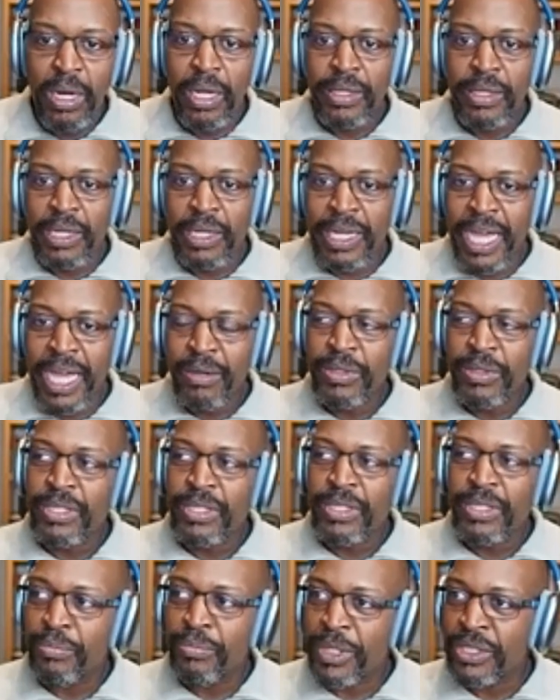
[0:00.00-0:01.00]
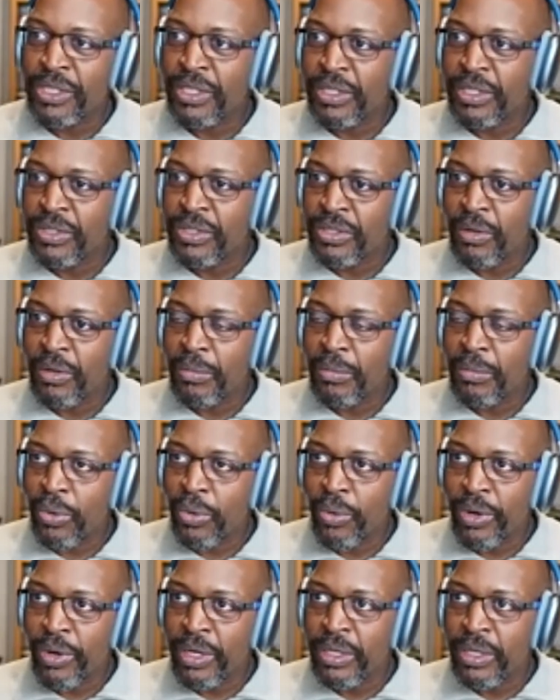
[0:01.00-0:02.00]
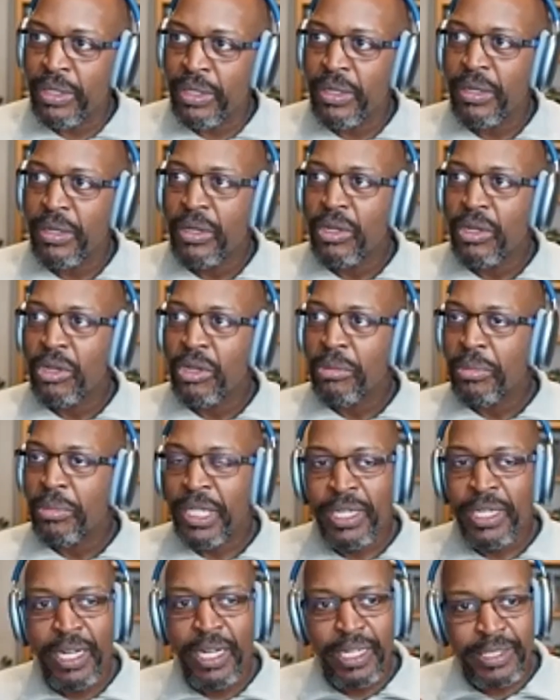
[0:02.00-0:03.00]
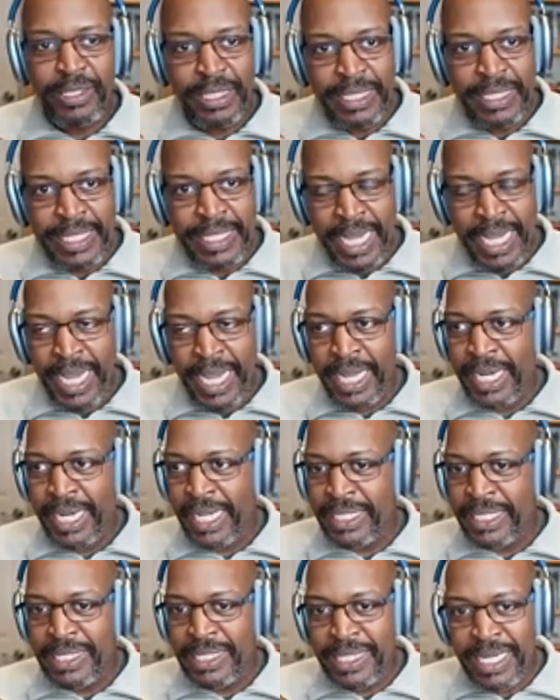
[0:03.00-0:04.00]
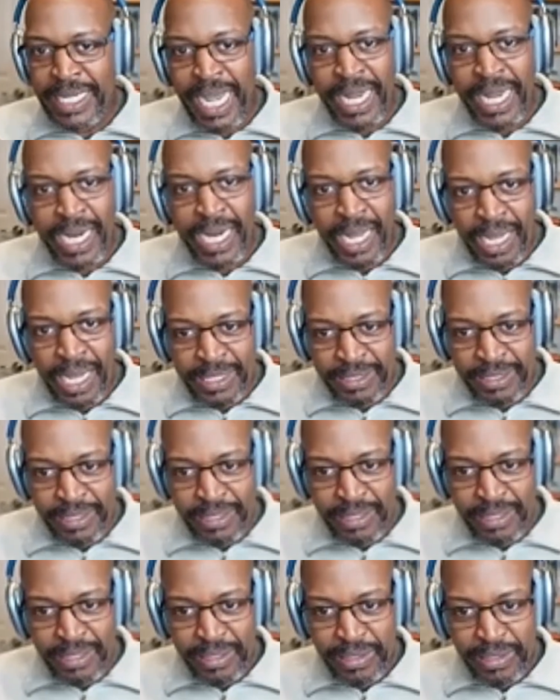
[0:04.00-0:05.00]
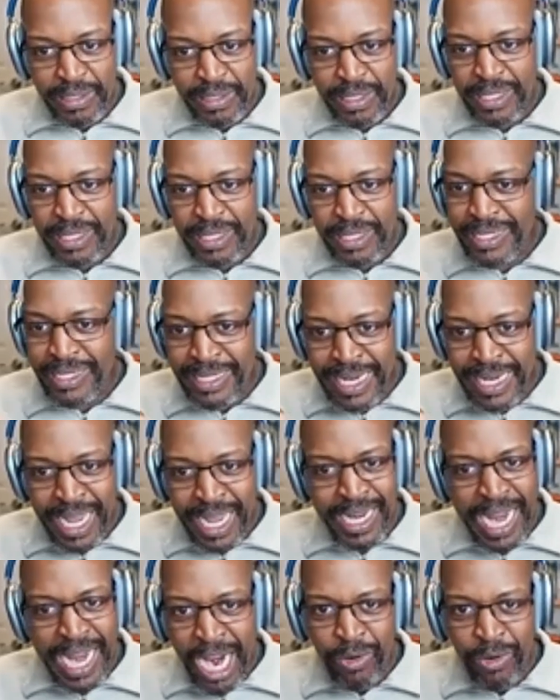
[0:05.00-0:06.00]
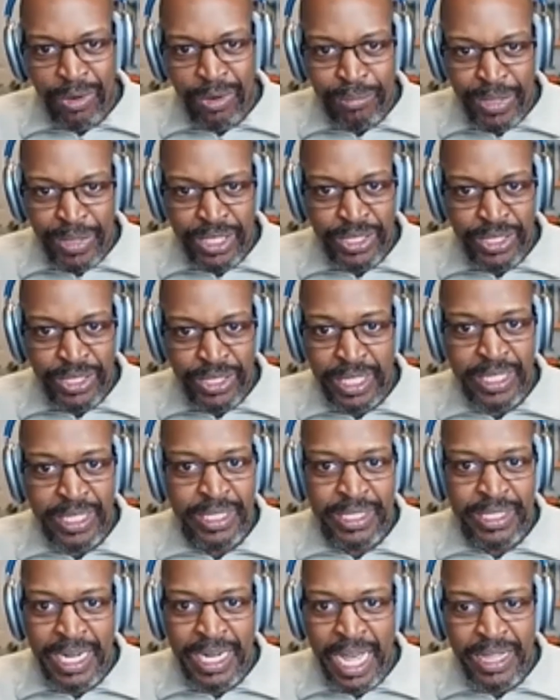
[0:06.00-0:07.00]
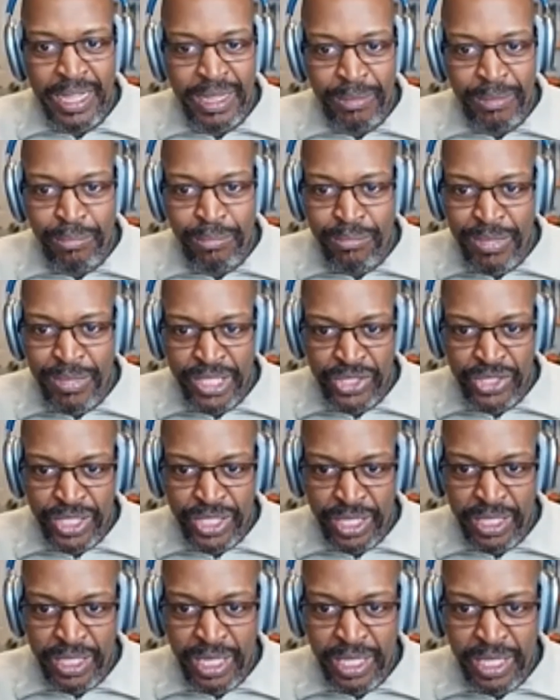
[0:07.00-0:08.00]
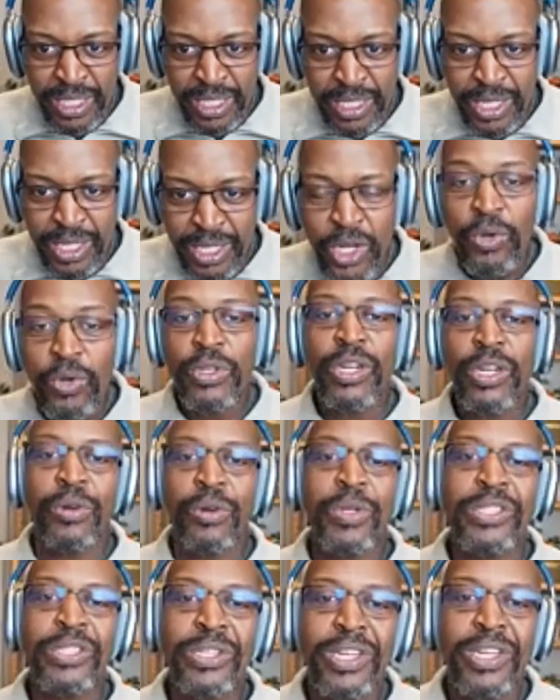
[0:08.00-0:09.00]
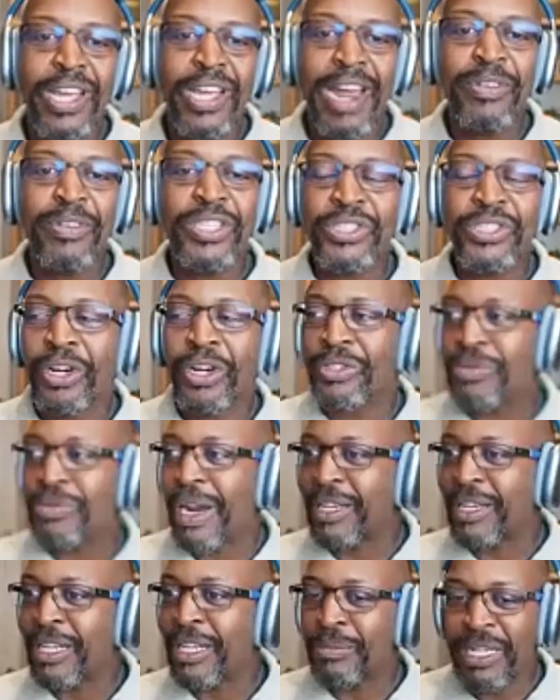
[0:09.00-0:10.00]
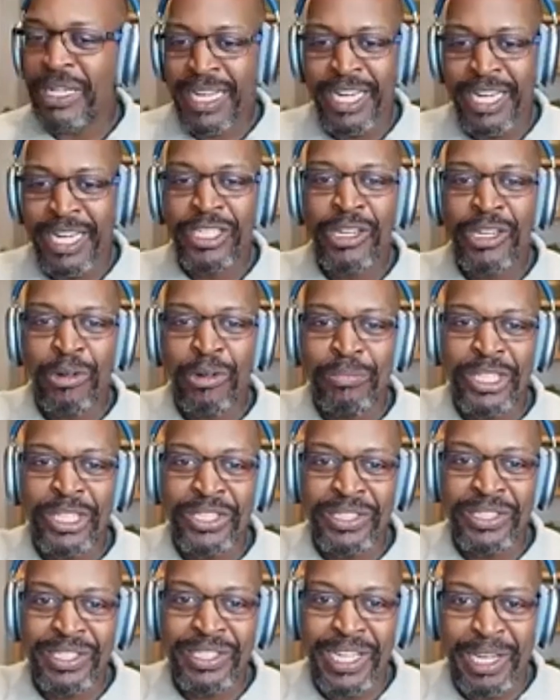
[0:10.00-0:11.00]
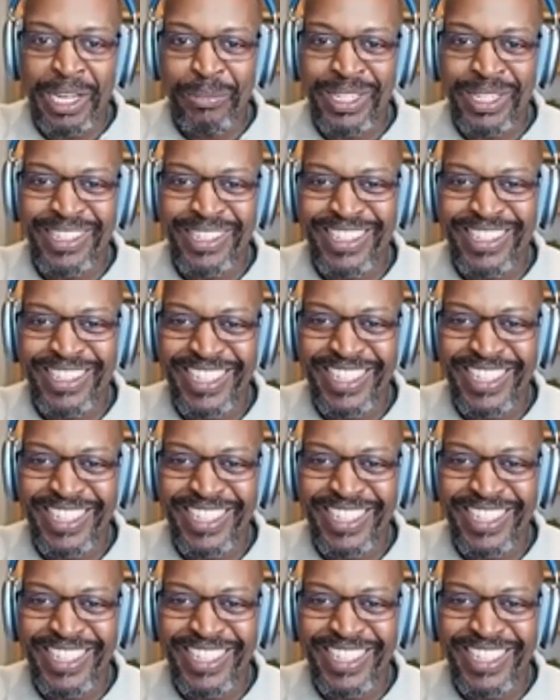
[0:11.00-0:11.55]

Uh, the language of mission is so important because again, it's not us. It's not our mission. It is not the mission. We, you know, we every church right comes. Here's our mission statement.